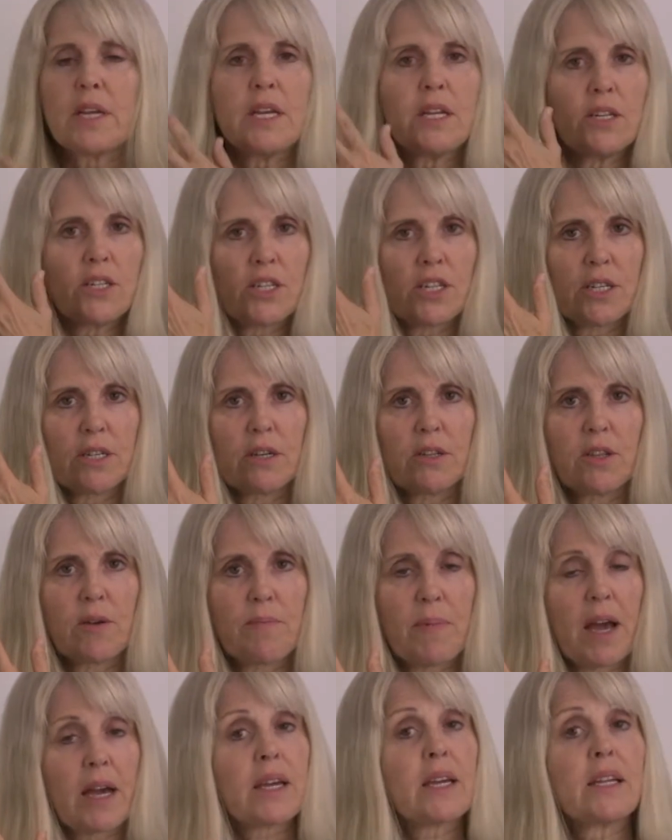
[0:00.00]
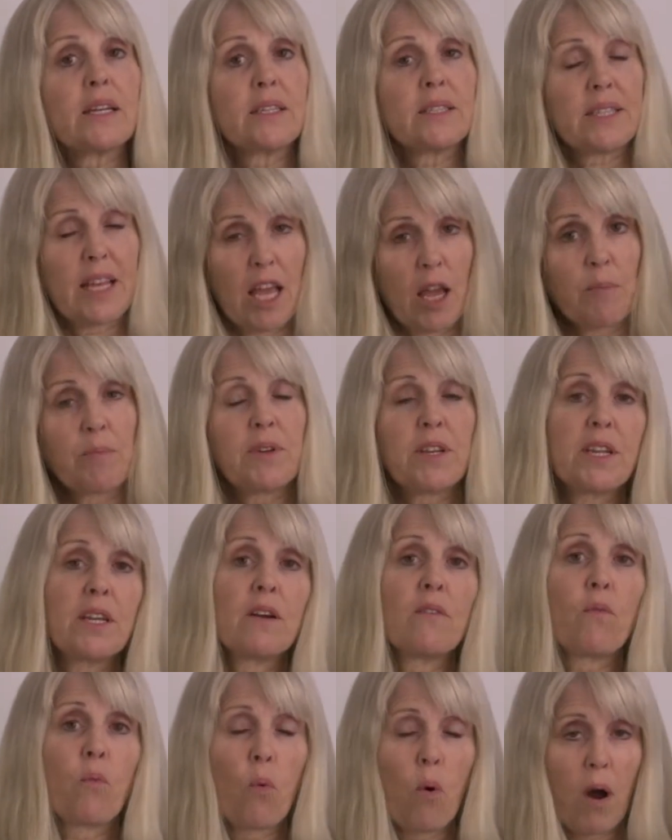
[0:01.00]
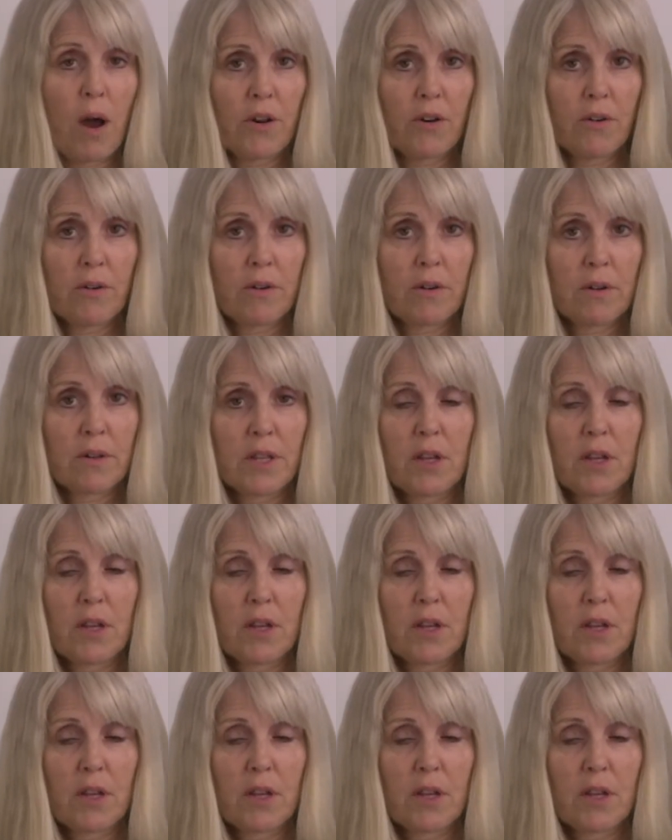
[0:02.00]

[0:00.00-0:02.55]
until the bucket is empty of water.